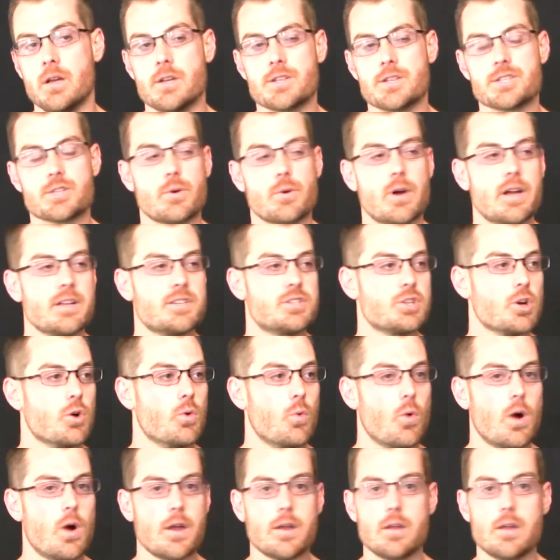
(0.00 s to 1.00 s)
So I
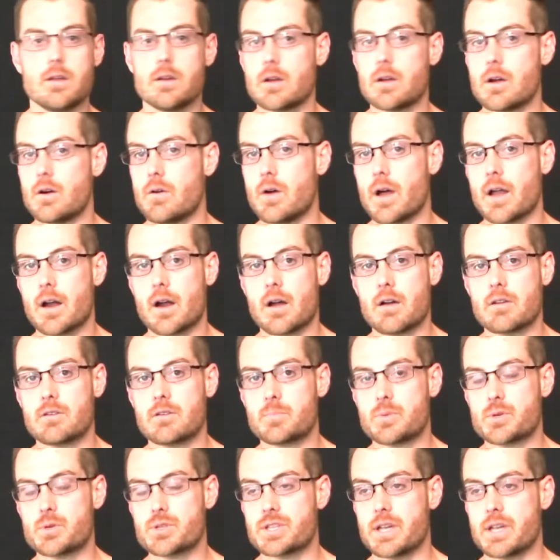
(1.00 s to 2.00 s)
don't want you to go at
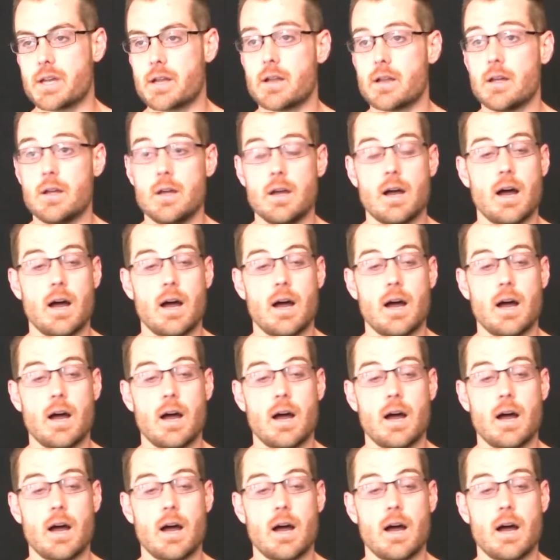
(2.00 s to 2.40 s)
100%.